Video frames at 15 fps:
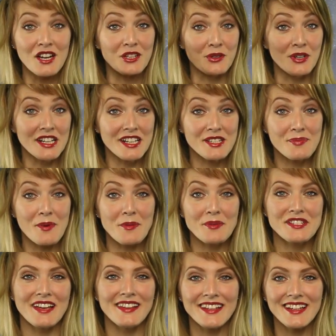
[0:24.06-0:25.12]
Greetings, mobile
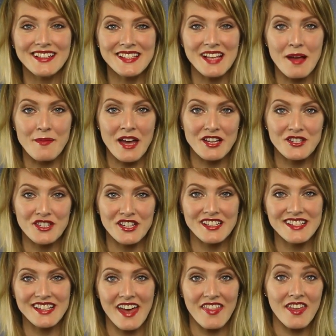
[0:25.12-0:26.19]
delegates. I'm Ashley
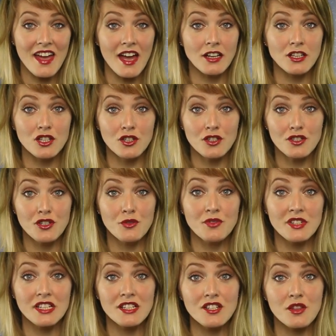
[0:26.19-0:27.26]
Esqueda, and you're
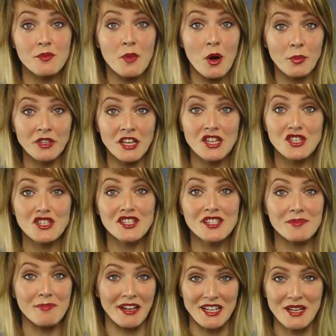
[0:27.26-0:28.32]
tuned in to the Mobile
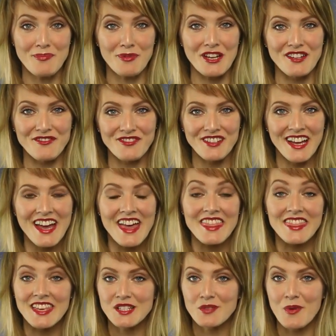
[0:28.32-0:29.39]
Nation's Monday Brief.
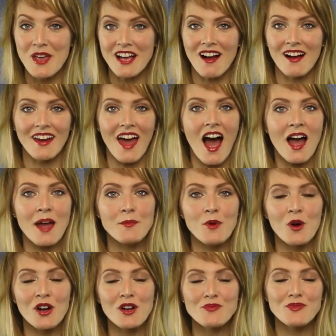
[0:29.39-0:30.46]
This week on
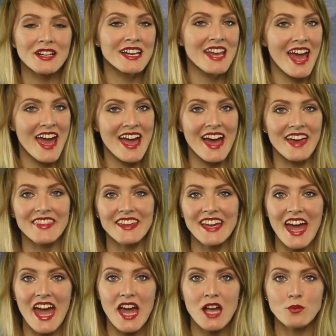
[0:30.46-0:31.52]
iMore, Rene and the
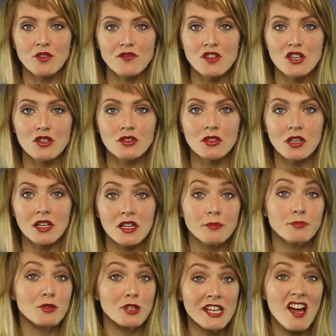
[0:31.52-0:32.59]
gang reviewed
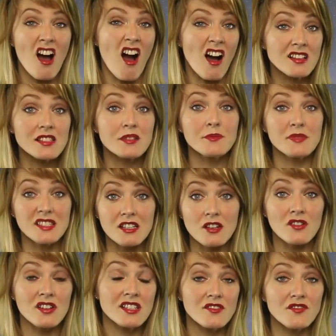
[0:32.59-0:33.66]
a pretty awesome
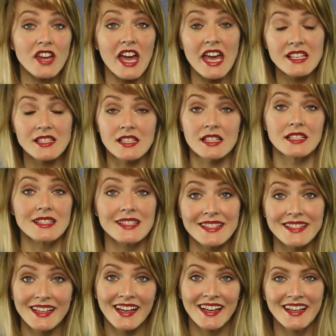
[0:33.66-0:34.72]
series of
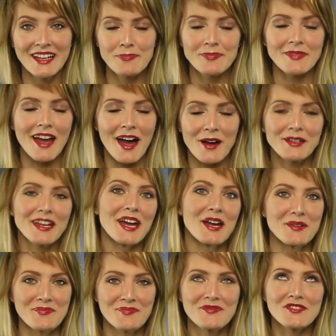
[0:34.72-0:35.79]
cases. Yeah,
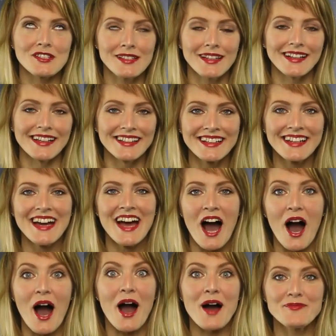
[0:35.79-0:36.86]
okay, just kidding.
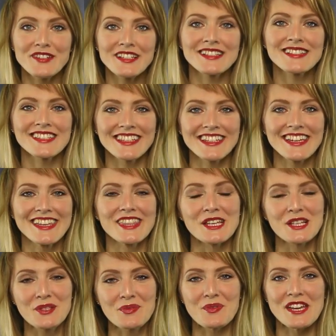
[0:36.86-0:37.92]
Obviously,
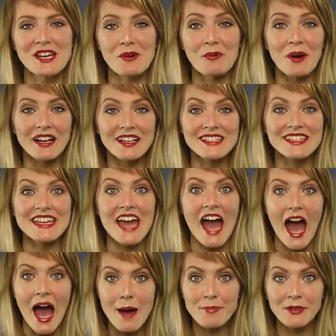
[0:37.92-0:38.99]
this week was the
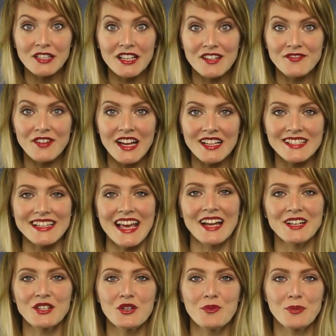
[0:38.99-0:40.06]
Apple event,
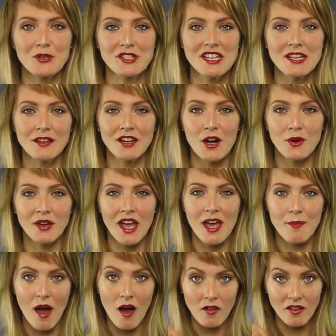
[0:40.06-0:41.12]
and Cupertino
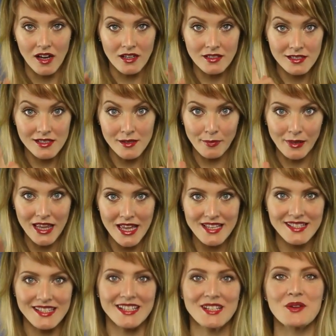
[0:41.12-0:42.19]
came out guns
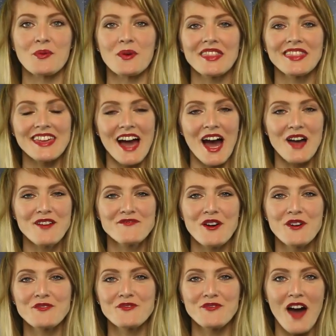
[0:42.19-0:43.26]
ablazing with the
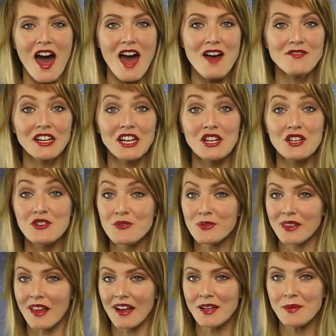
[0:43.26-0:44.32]
iPhone 5 and a new
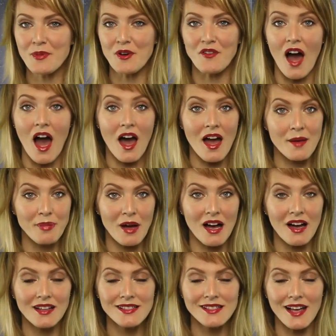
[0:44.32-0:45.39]
lineup of
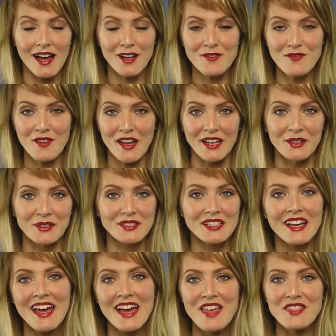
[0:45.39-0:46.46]
iPods unveiled.
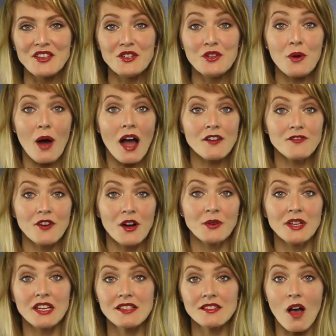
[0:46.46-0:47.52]
The new
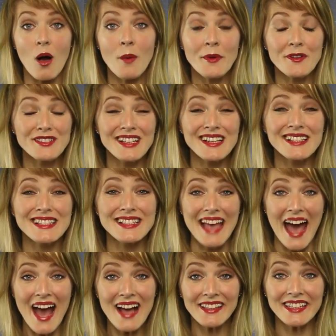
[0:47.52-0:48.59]
iPhone is almost
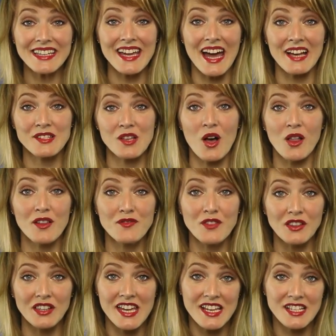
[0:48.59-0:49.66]
exactly as all of
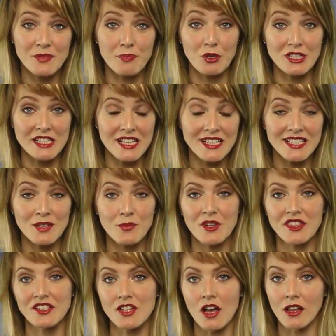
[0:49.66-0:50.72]
the leaks predicted
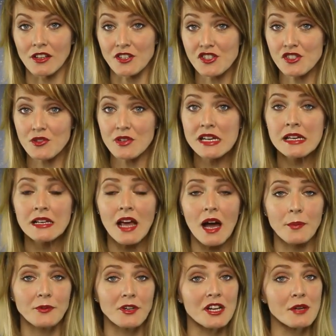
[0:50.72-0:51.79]
with a taller screen,
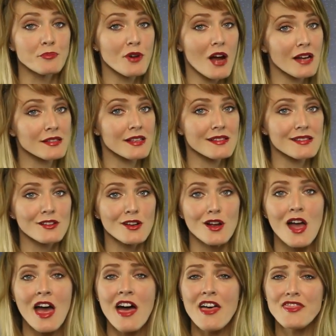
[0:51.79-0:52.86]
upgraded
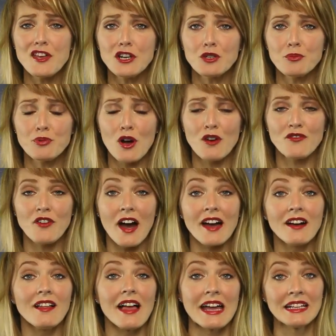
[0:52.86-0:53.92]
processor, thinner
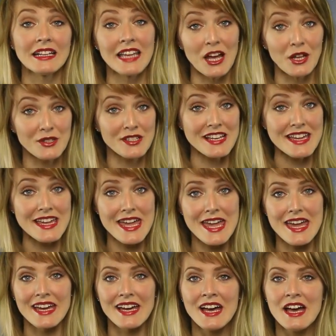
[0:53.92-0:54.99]
profile, and
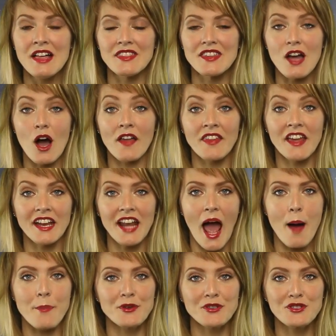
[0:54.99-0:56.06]
LTE. The online
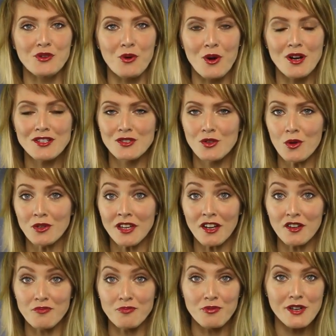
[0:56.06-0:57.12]
Apple store sold
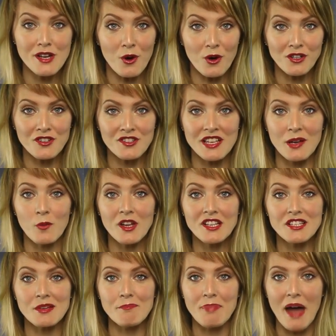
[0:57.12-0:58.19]
out of pre-orders and went
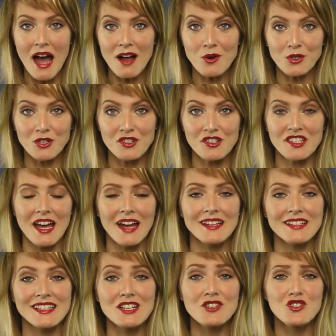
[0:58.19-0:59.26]
to backorder
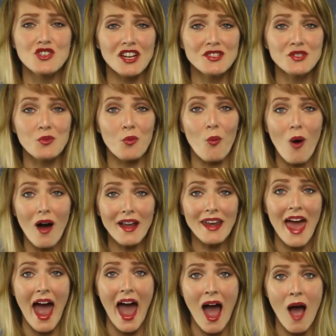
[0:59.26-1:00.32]
status in just one
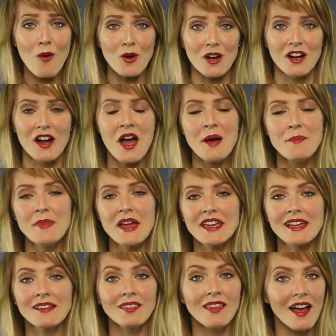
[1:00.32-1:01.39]
hour,
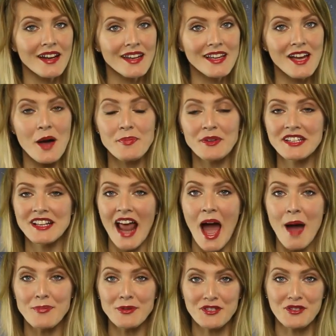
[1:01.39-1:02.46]
making lining up at an
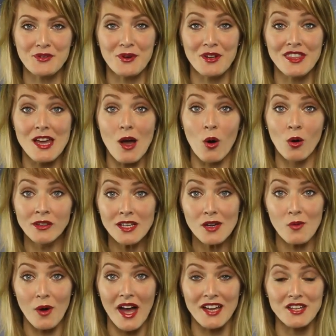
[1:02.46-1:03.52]
Apple store the only
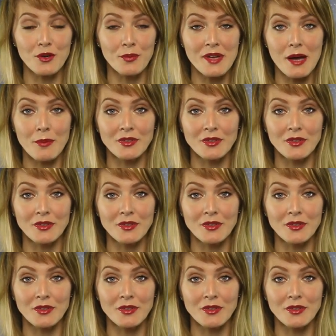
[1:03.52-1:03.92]
way you'll be